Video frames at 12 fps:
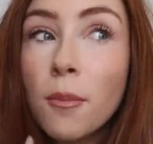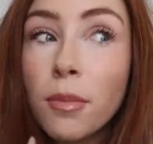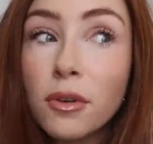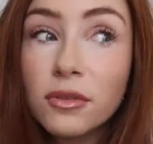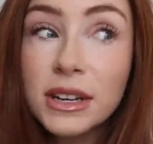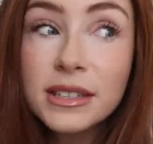
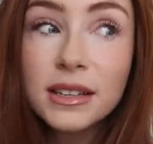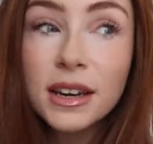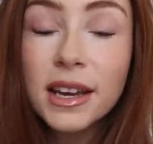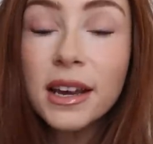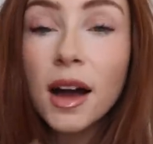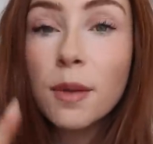But
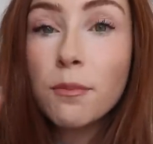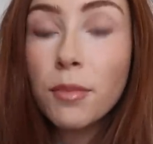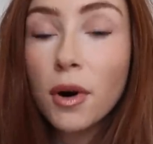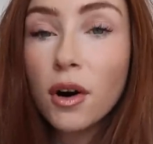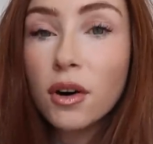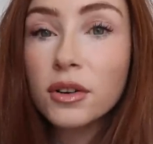recently I
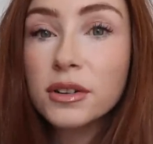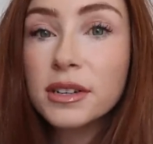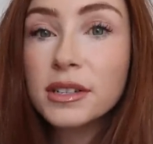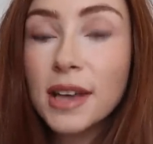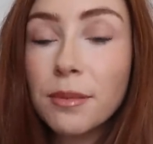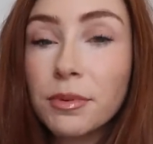bought
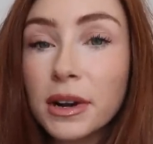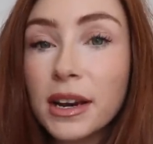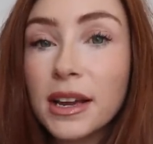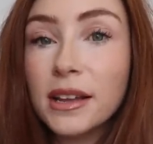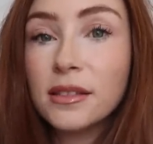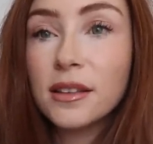
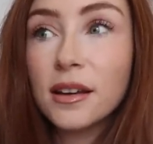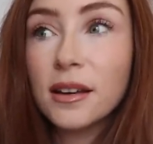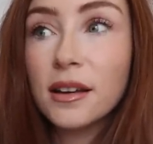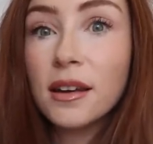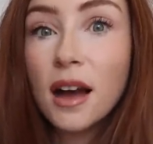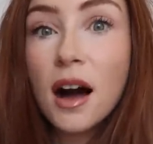separately
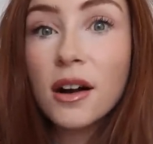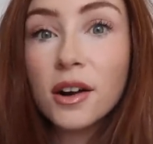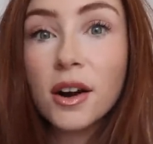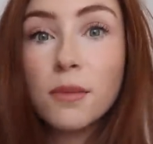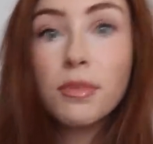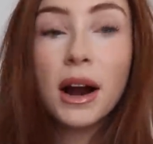the
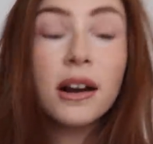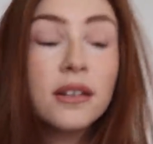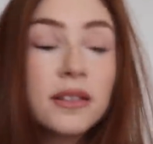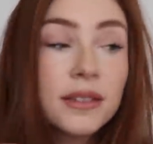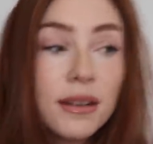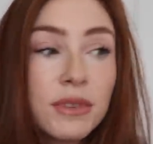longer
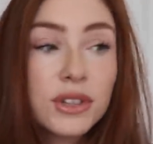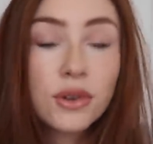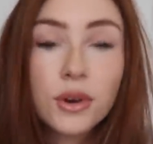barrels. Let me show